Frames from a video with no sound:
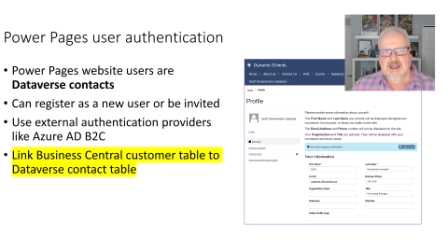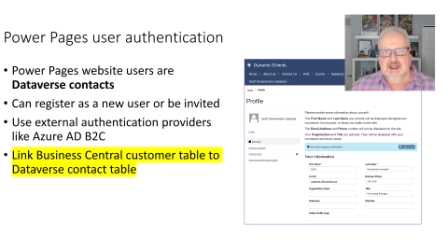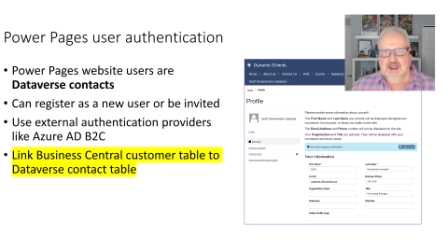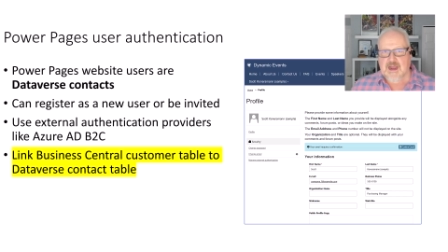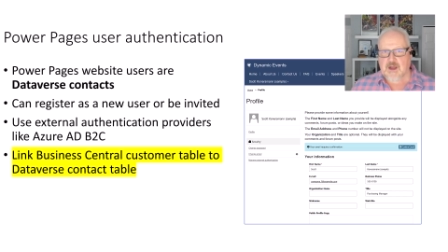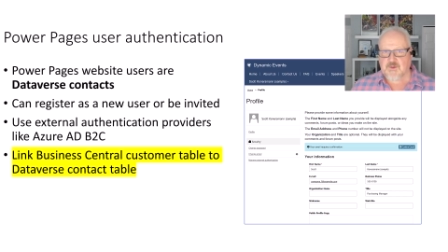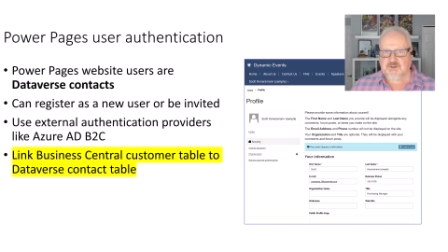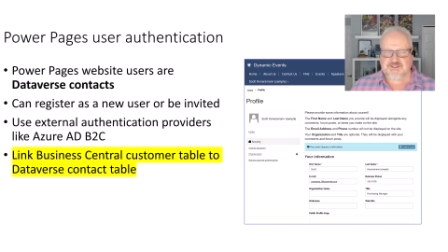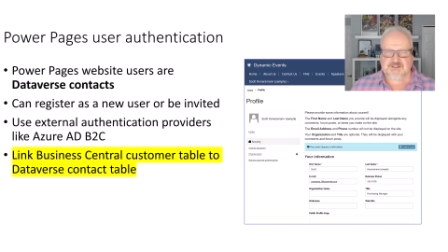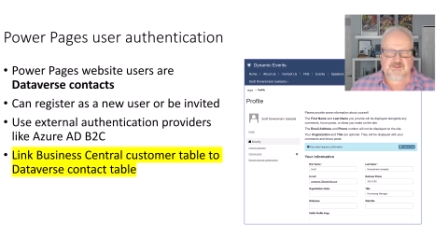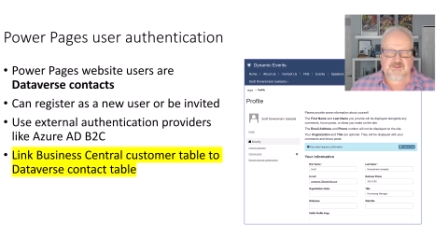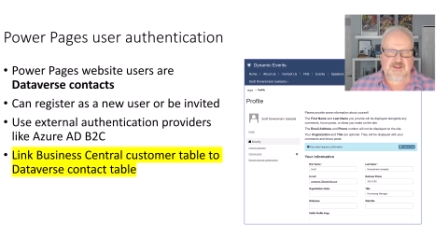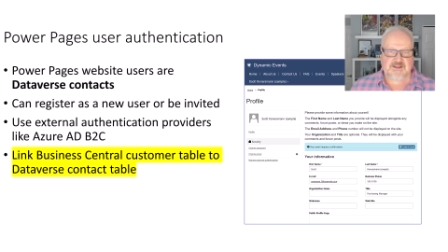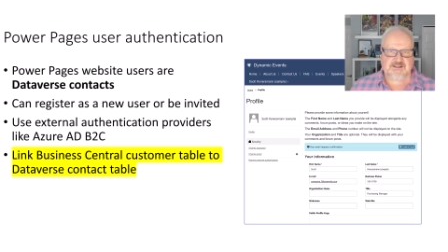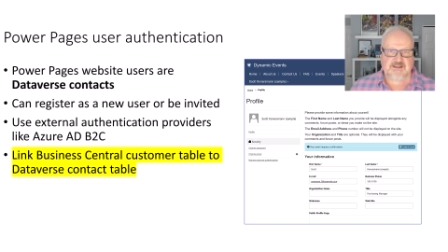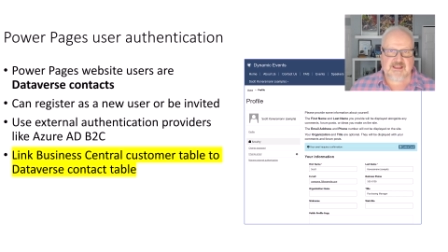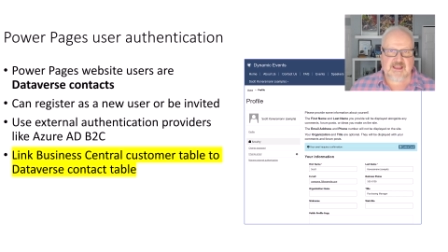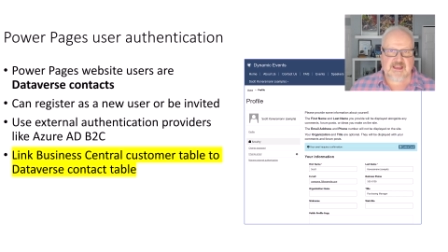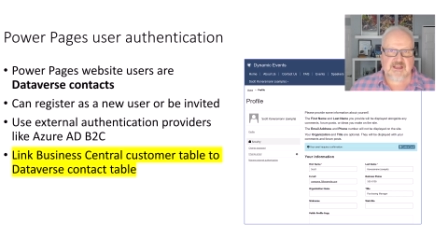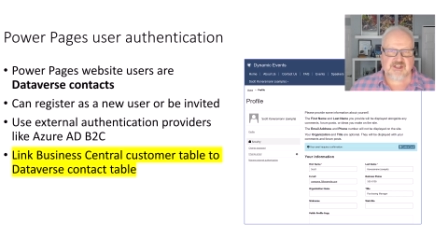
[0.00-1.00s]
how this
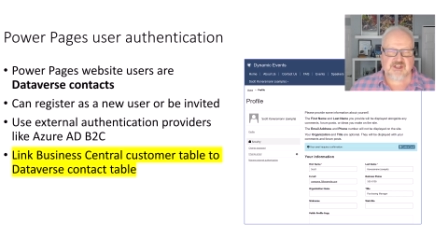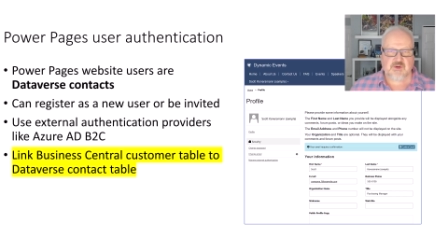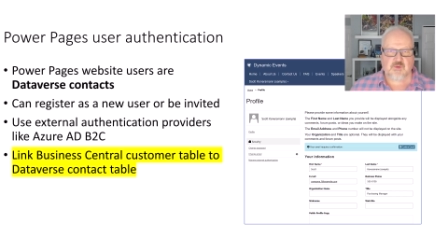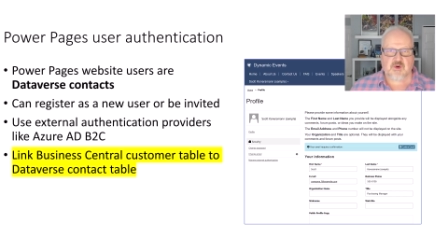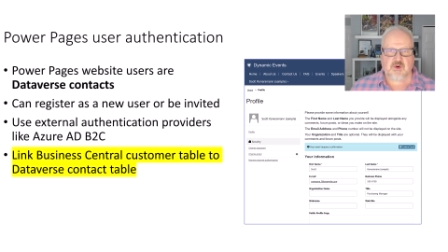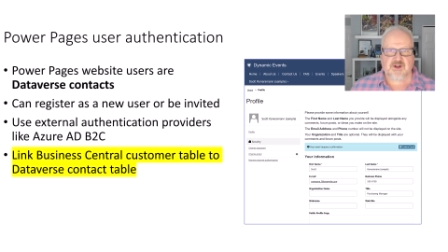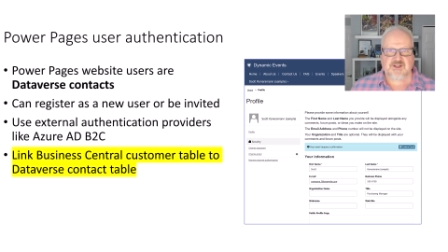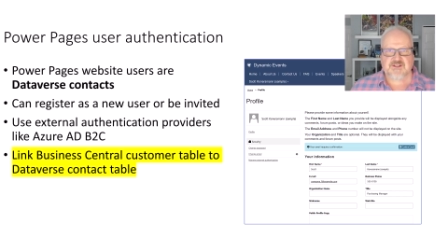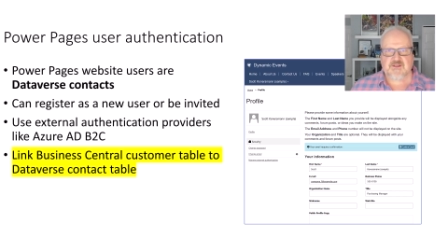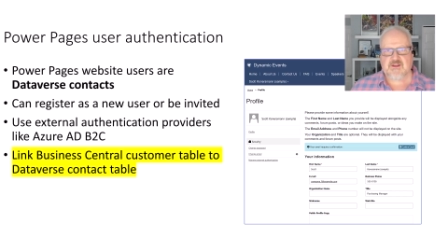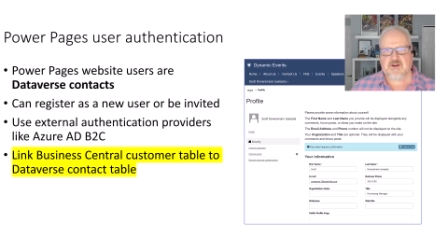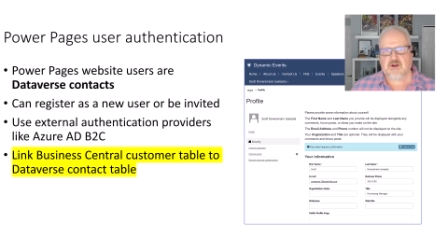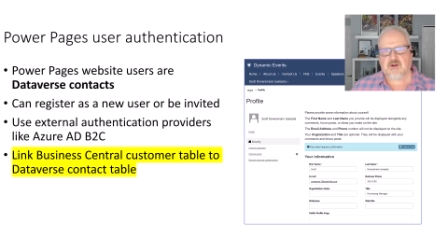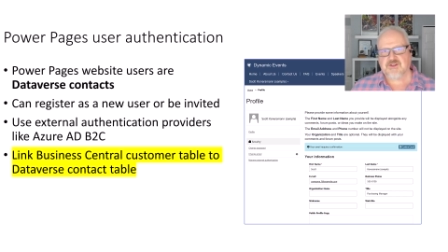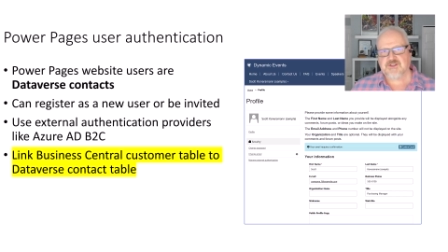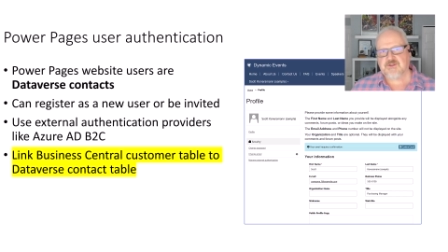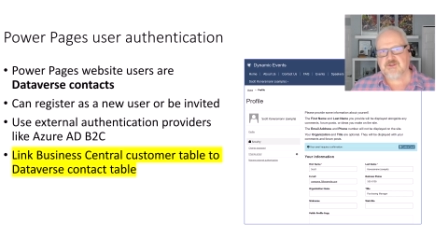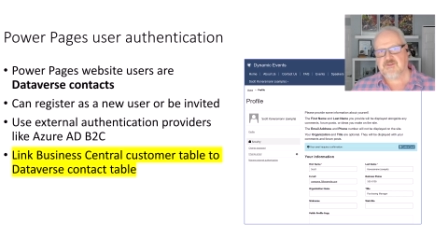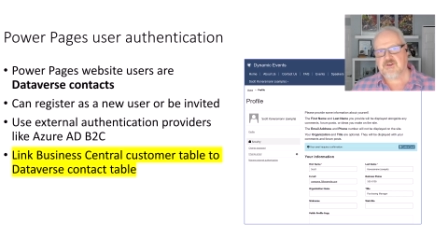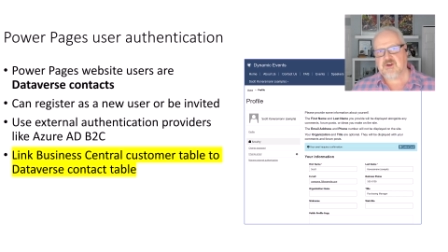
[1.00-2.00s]
authentication works, and then
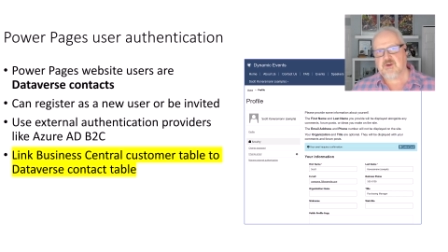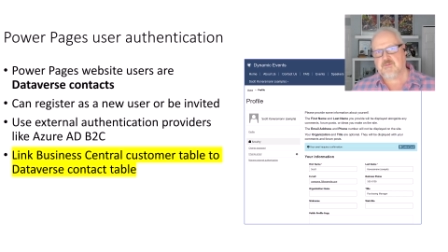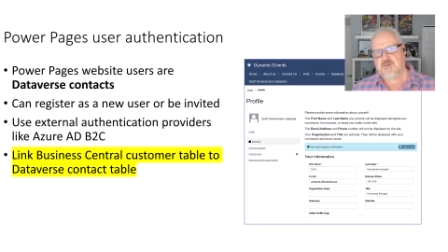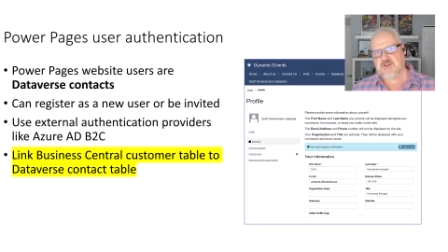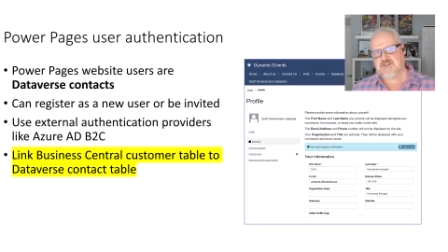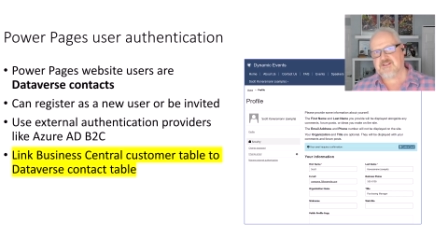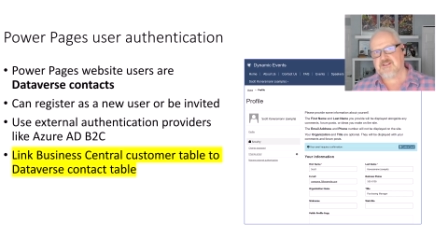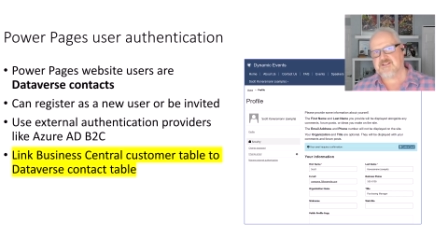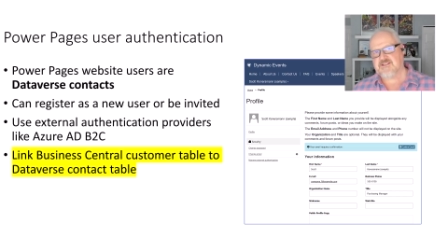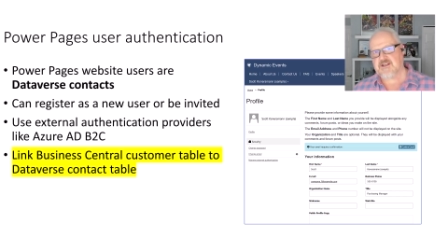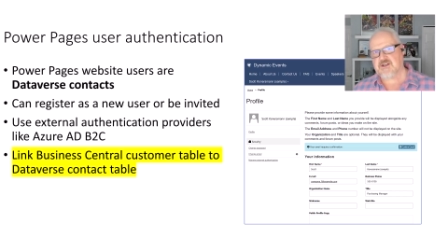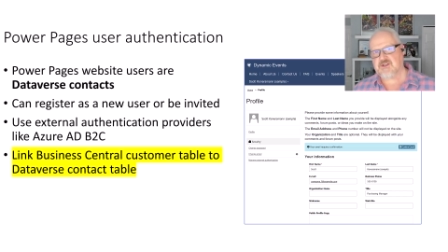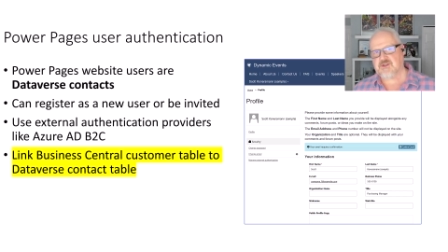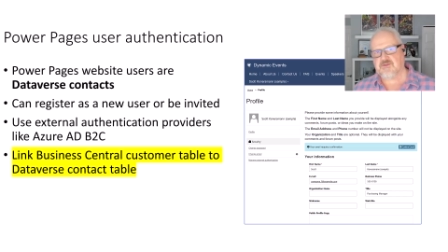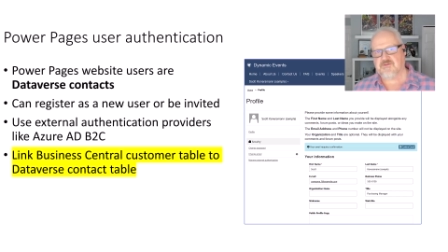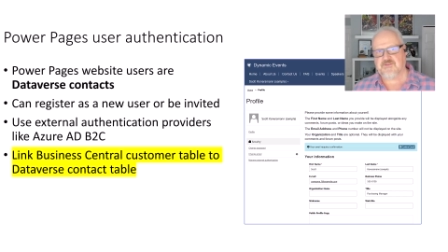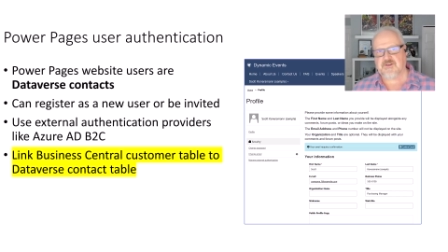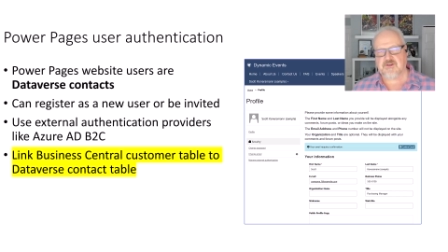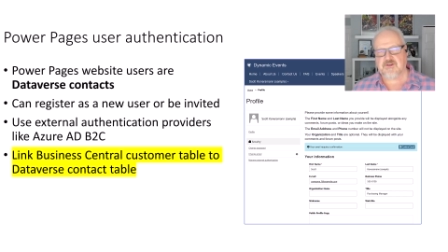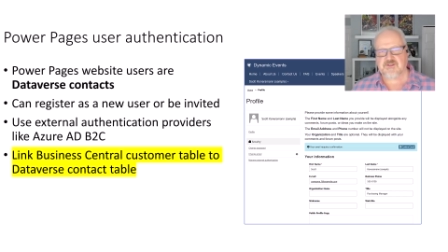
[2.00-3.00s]
also for your Business
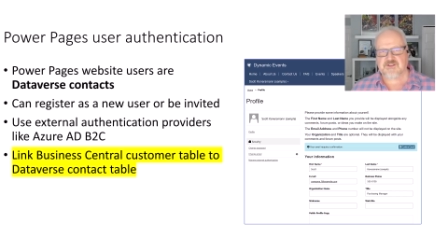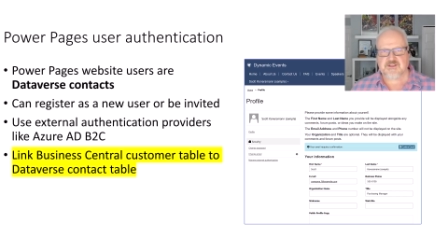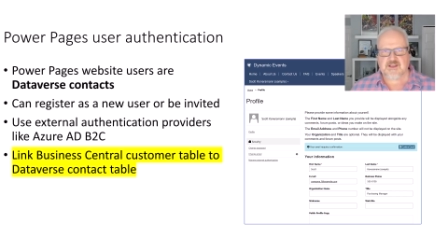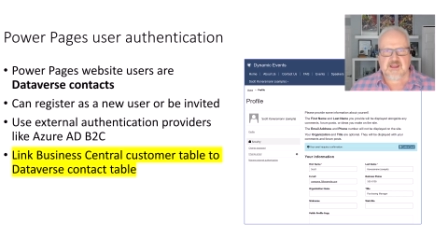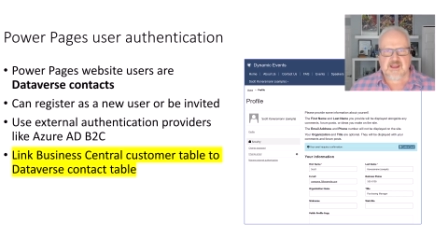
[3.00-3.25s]
Central folks,